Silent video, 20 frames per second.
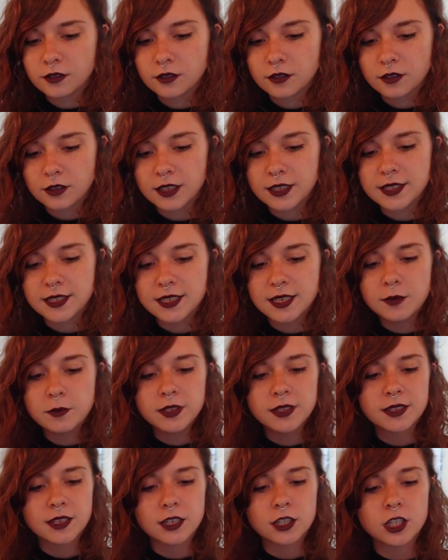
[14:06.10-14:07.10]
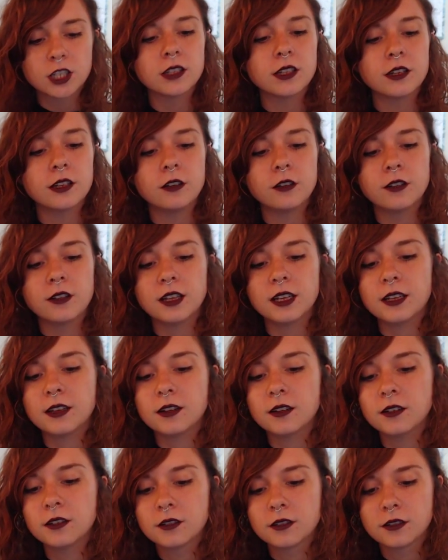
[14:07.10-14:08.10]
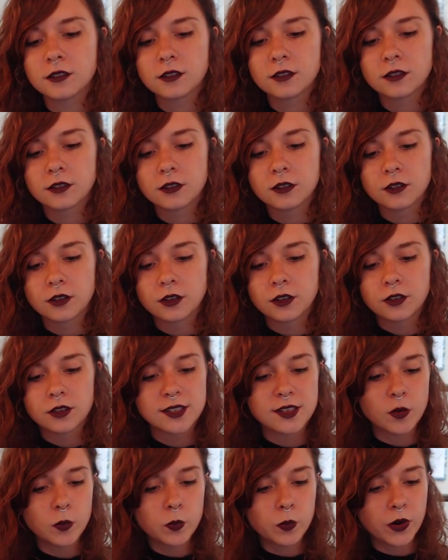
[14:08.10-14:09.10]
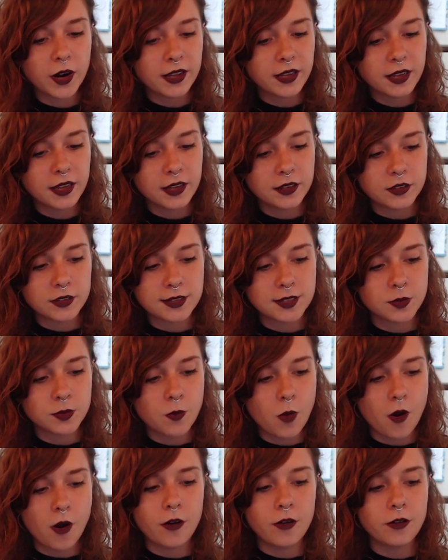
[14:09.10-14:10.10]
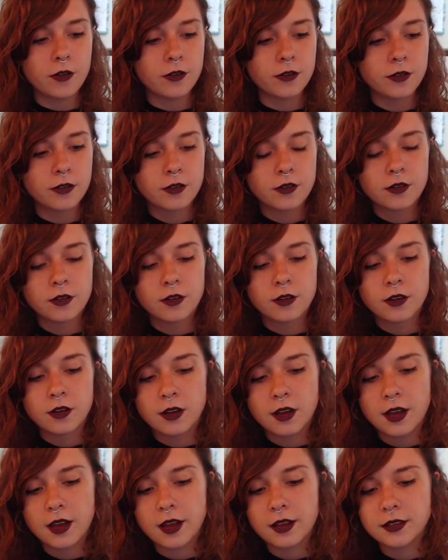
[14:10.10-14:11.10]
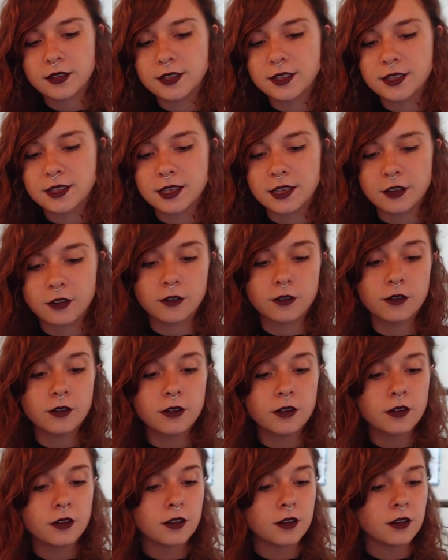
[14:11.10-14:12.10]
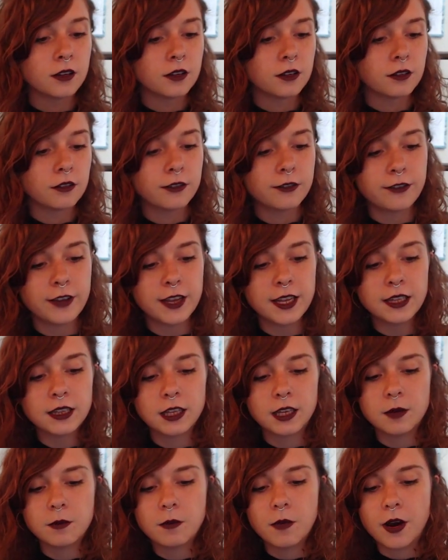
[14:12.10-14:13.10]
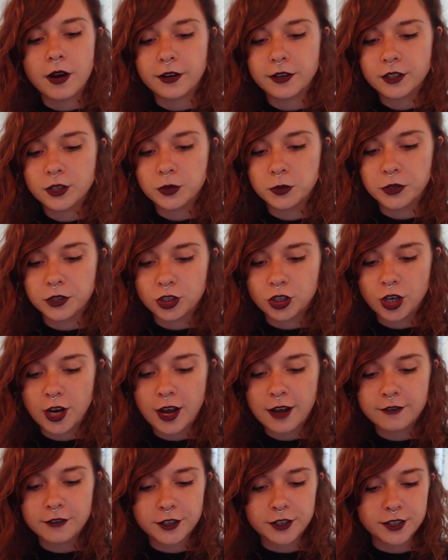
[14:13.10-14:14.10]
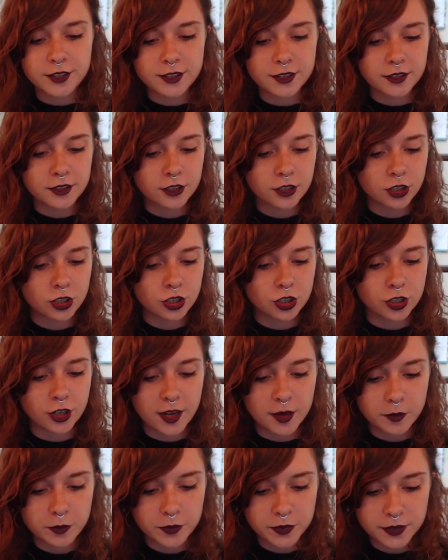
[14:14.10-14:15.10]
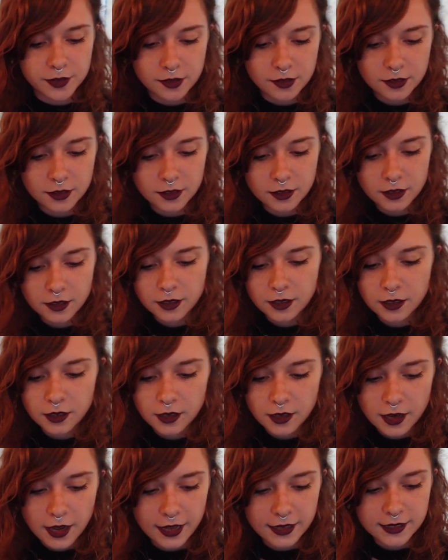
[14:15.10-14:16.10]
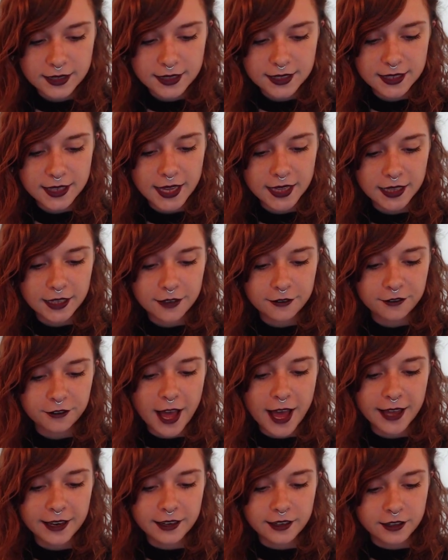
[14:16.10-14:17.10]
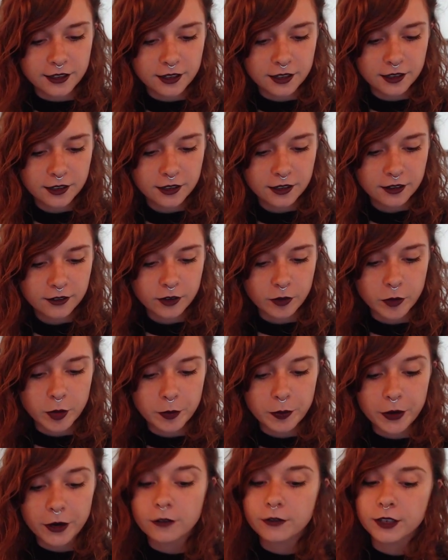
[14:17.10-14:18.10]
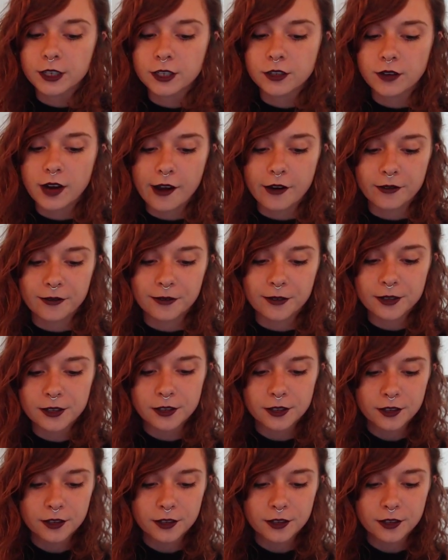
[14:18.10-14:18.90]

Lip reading: It seemed such a little thing, so bright and small, and still, faintly marked with traverse stripes, and slightly flattened from the perfect round.